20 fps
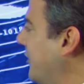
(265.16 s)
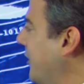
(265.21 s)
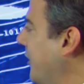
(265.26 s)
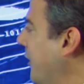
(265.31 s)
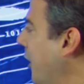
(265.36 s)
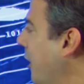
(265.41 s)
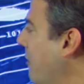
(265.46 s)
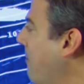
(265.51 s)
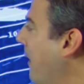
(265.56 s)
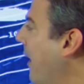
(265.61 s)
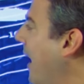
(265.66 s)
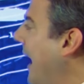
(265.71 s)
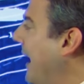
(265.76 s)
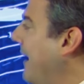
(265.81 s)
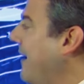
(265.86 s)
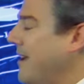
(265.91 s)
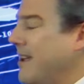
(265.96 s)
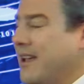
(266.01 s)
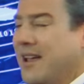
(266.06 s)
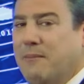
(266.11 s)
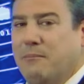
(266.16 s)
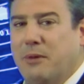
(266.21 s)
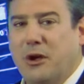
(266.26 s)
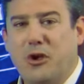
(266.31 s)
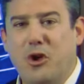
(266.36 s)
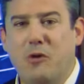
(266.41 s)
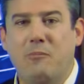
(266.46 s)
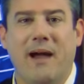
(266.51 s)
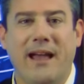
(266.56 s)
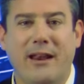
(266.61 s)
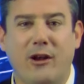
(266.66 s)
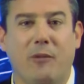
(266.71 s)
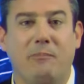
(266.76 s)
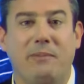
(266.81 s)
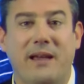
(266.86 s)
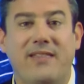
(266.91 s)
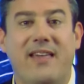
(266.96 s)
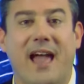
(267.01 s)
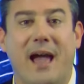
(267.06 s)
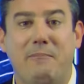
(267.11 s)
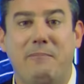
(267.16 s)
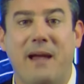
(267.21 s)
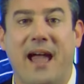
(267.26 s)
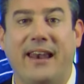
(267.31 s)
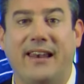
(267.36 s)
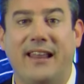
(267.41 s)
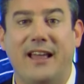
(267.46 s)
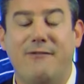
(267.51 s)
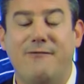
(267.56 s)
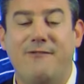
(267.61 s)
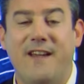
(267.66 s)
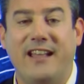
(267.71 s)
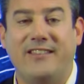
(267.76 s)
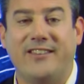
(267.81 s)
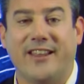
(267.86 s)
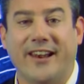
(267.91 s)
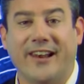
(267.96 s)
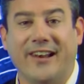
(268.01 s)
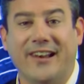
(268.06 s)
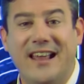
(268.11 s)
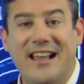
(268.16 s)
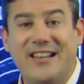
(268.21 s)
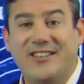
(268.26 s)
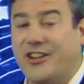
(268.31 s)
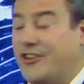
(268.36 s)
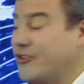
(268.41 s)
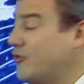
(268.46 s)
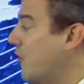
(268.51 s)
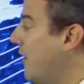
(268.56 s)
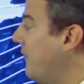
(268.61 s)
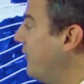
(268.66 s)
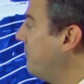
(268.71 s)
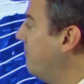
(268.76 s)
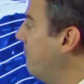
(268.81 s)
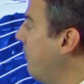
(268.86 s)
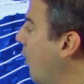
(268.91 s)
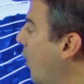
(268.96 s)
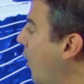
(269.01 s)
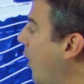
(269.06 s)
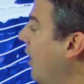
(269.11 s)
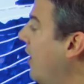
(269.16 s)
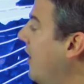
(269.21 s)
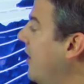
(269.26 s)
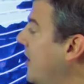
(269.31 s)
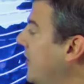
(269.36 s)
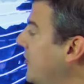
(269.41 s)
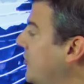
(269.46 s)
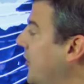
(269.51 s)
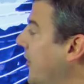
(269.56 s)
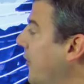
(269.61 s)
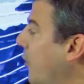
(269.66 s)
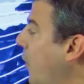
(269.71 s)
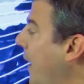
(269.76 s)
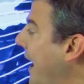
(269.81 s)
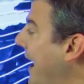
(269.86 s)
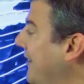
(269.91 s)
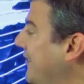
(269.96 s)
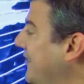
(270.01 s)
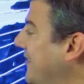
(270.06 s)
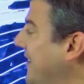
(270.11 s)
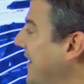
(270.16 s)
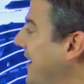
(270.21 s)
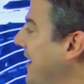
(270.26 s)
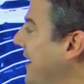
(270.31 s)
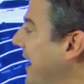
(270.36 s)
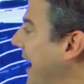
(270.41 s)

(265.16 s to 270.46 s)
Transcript: can go by, but you may not be that badly affected unless it drifts more to the west.